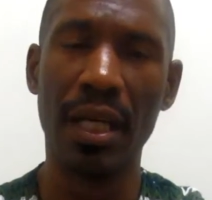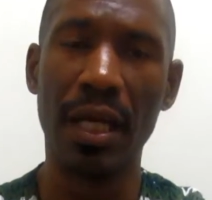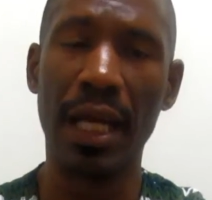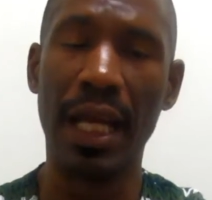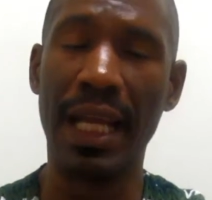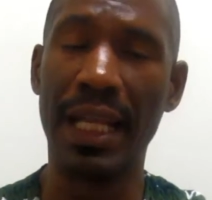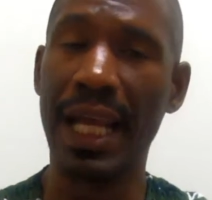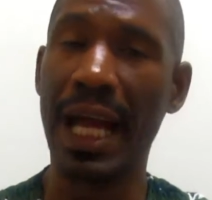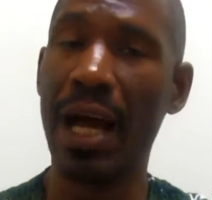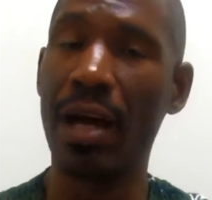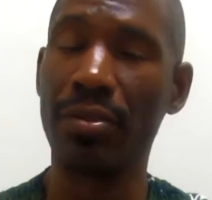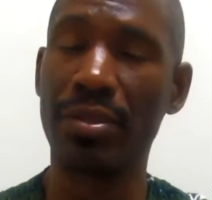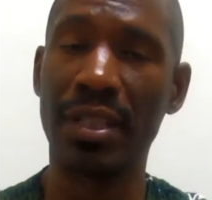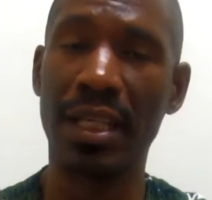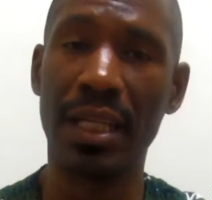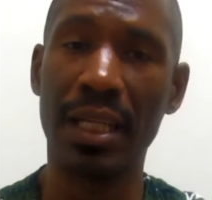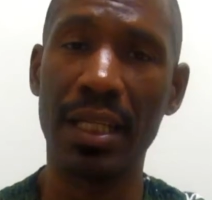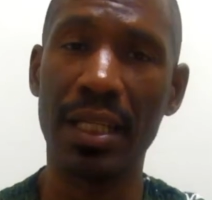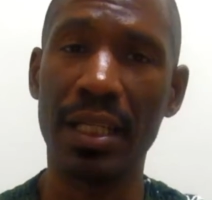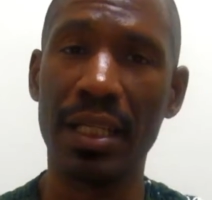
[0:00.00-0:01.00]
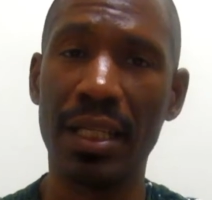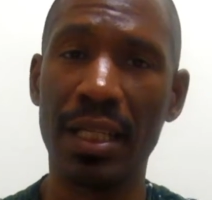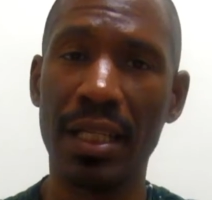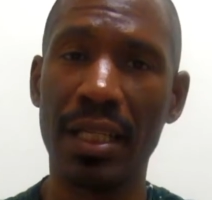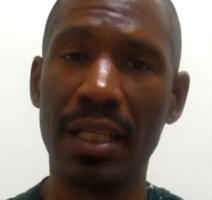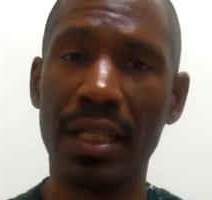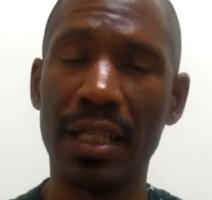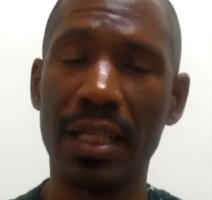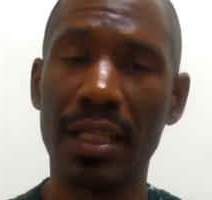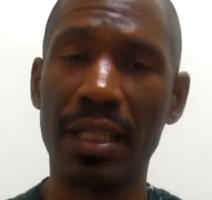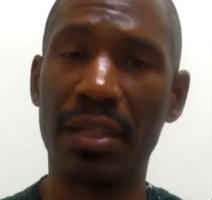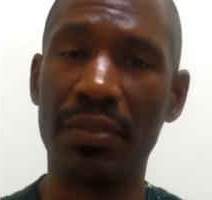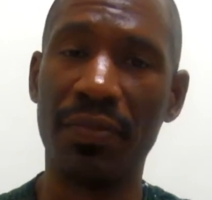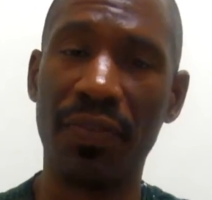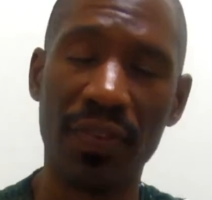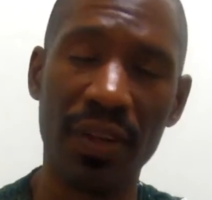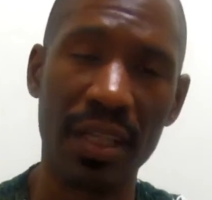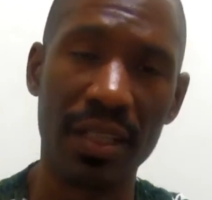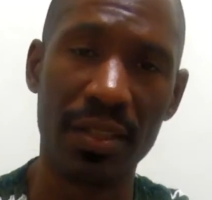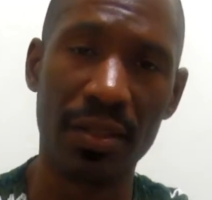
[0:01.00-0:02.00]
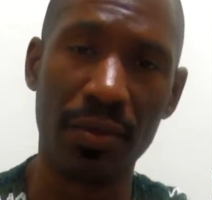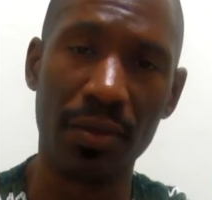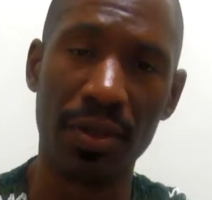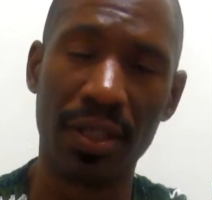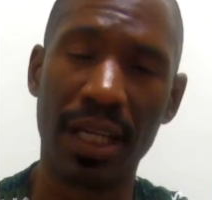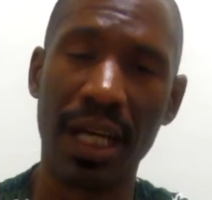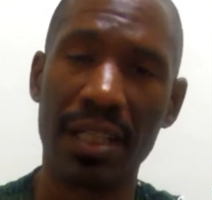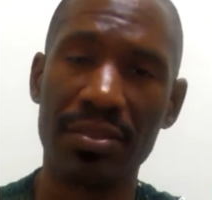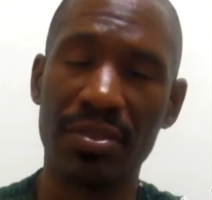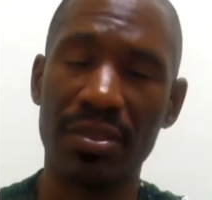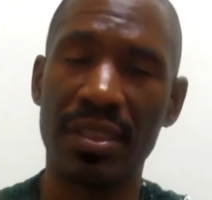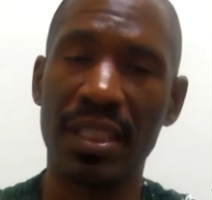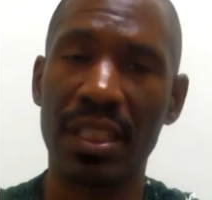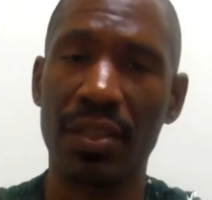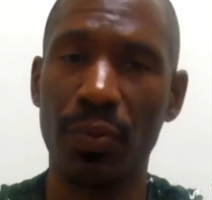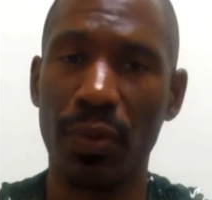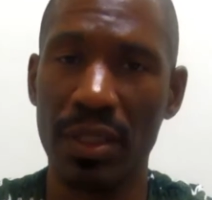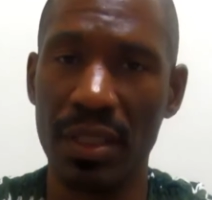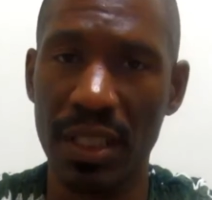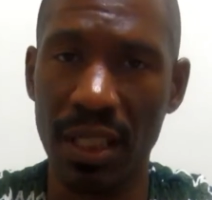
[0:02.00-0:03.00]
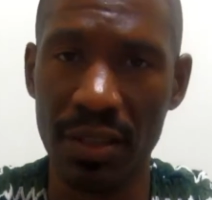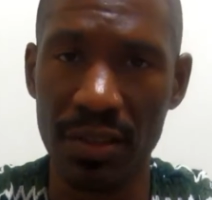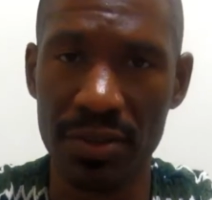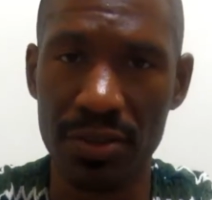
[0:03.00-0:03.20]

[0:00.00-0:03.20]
And how do they conflict or contradict one another?